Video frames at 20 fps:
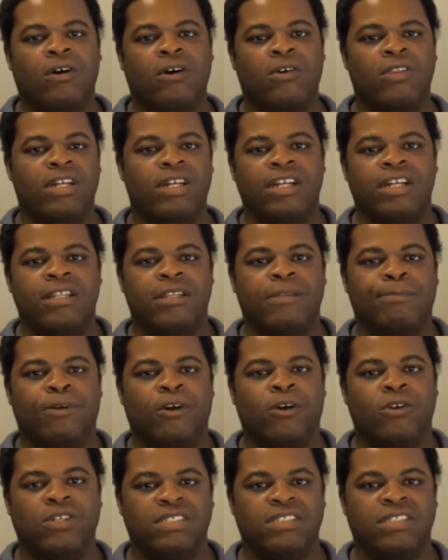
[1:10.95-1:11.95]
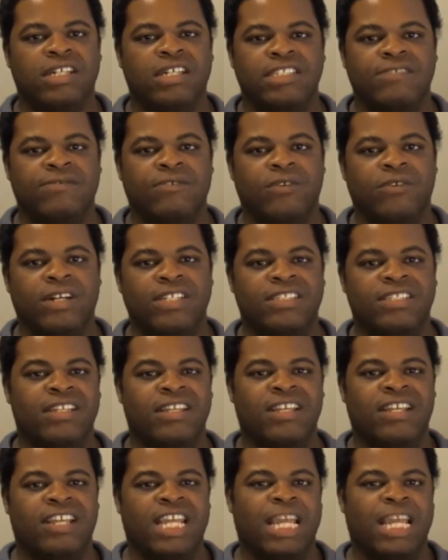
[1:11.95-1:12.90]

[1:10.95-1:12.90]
all the good the purge does for us.